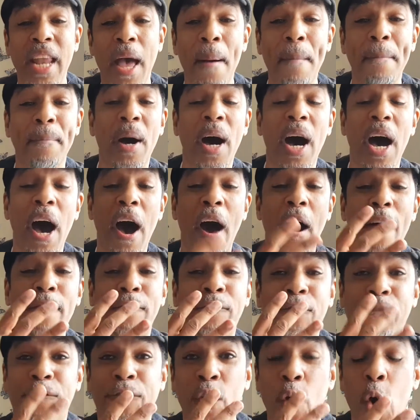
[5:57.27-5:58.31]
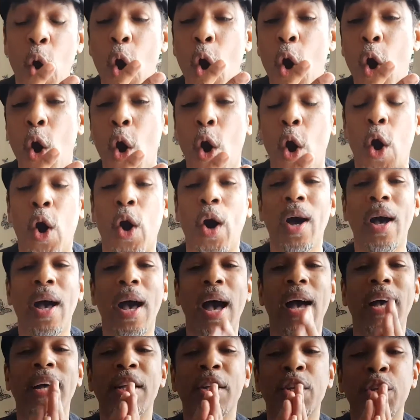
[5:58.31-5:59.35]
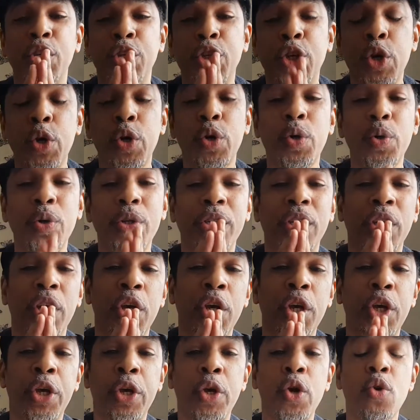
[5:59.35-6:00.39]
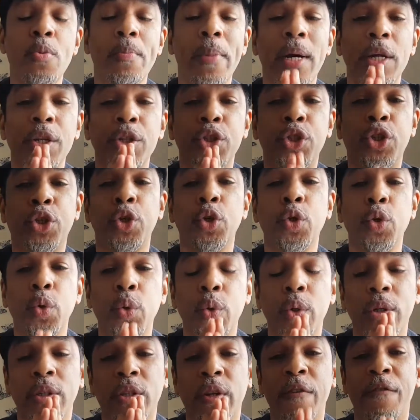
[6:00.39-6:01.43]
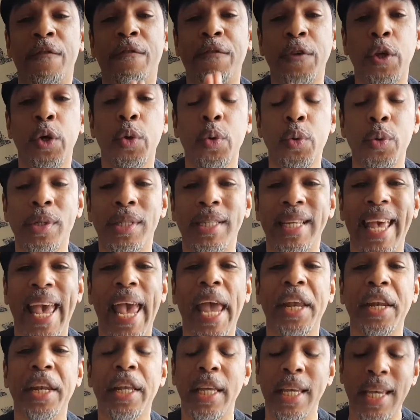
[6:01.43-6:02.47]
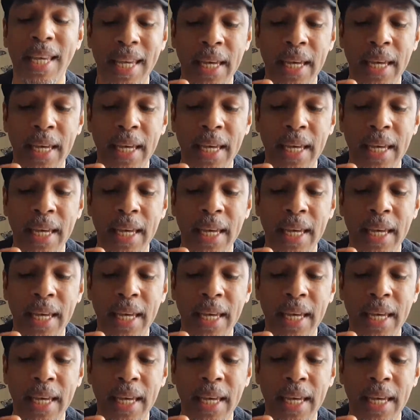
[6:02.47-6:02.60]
number 4, use humor to diffuse any